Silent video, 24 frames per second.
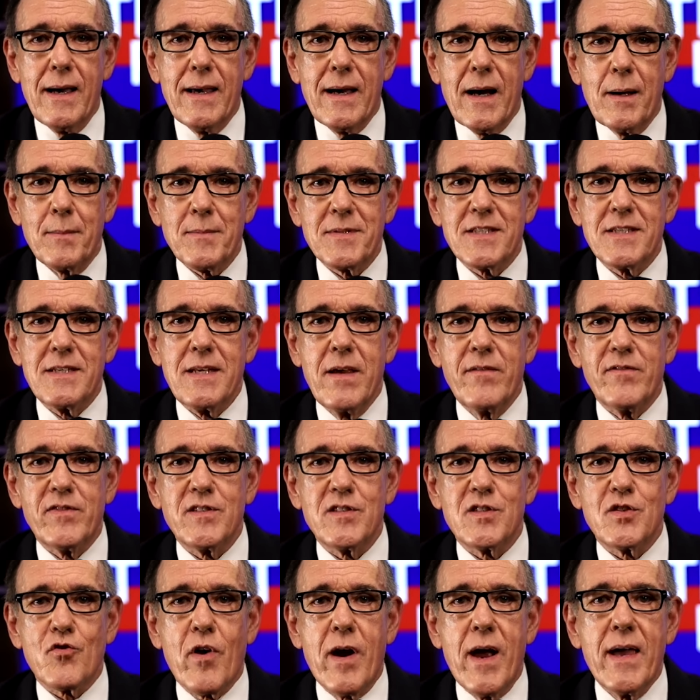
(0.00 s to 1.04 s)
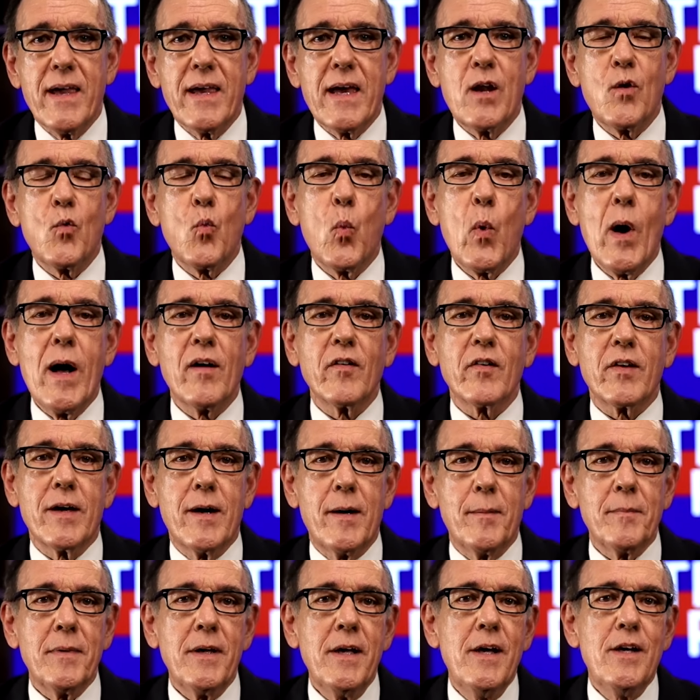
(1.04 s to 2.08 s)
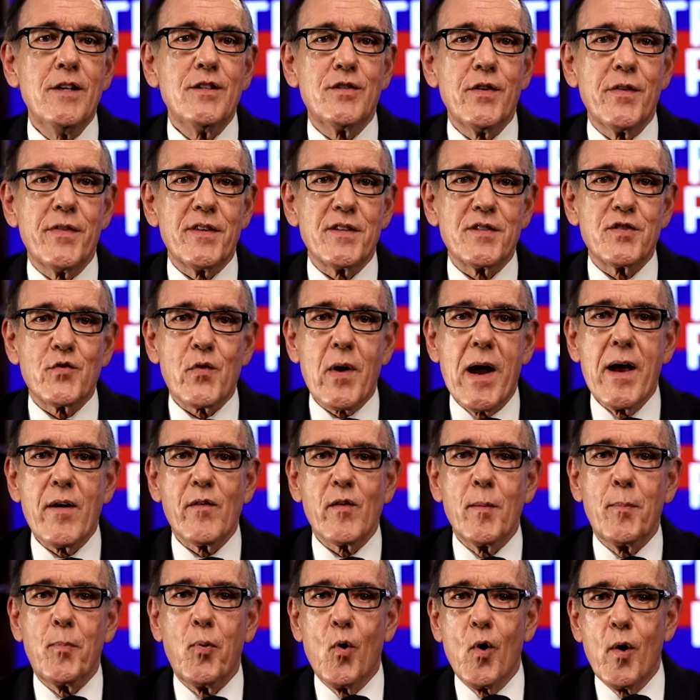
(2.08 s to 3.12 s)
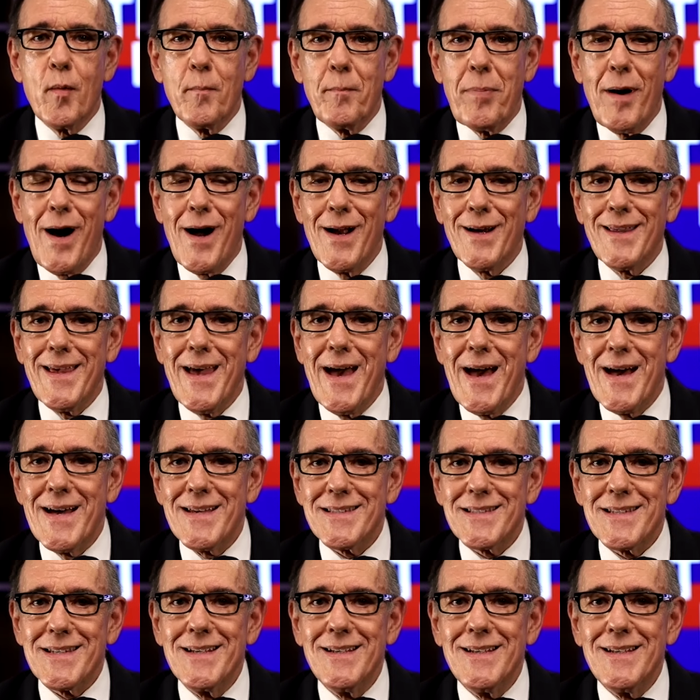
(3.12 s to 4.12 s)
I'm Stephen Strang, and welcome to the Strang Report podcast.